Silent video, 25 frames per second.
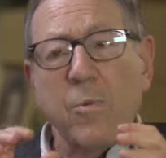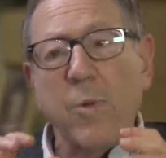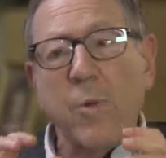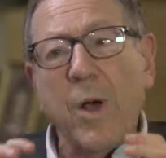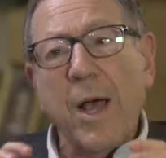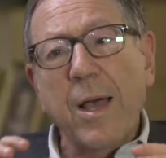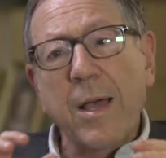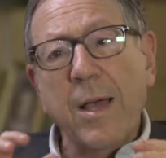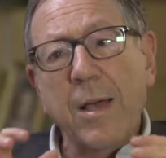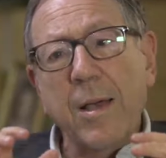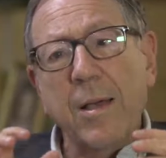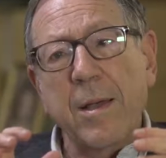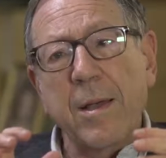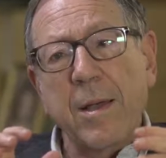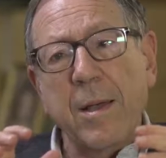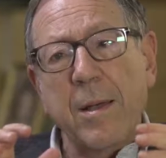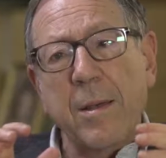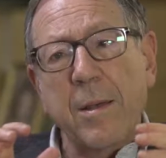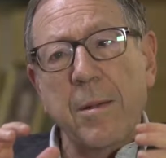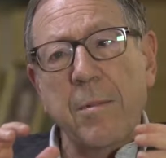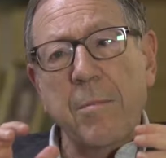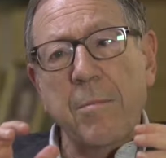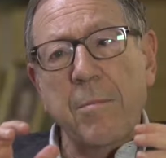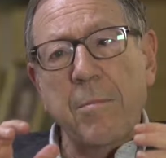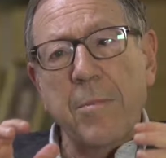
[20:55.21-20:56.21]
Wang
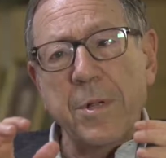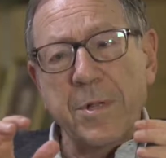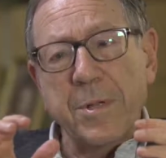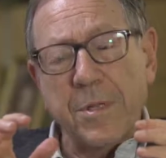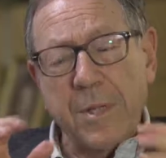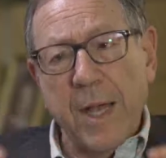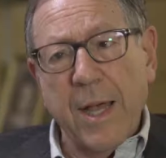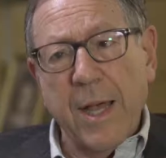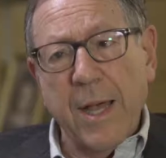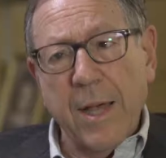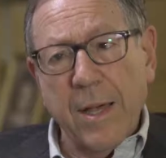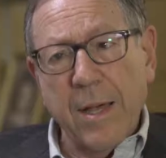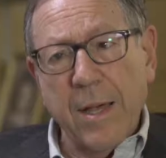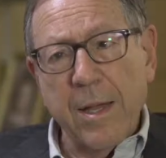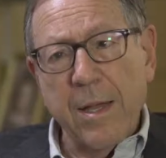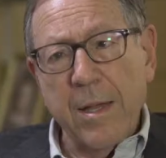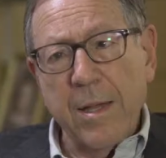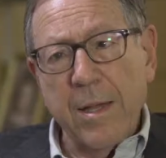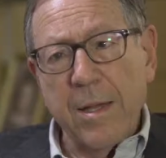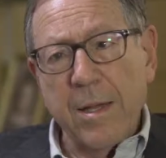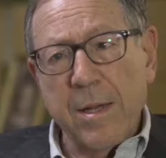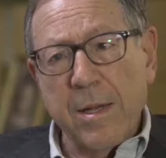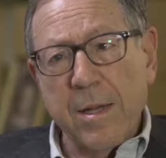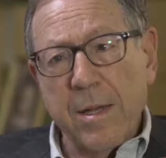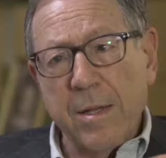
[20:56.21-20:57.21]
Bizang
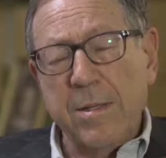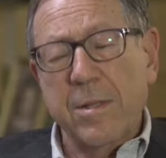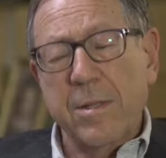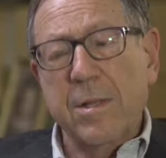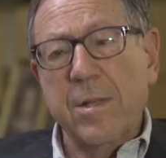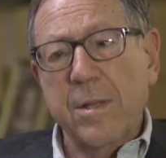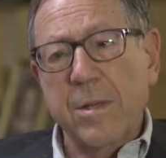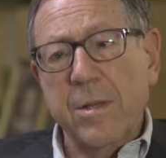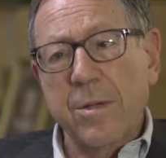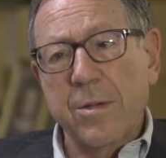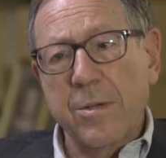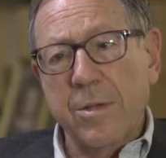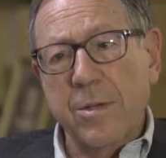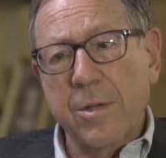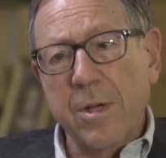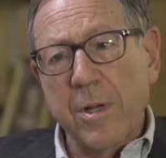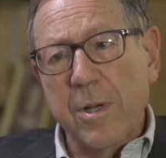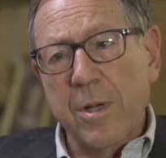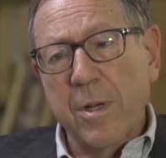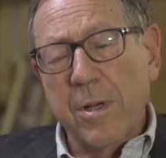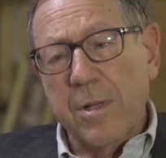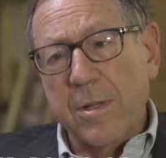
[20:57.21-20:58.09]
continues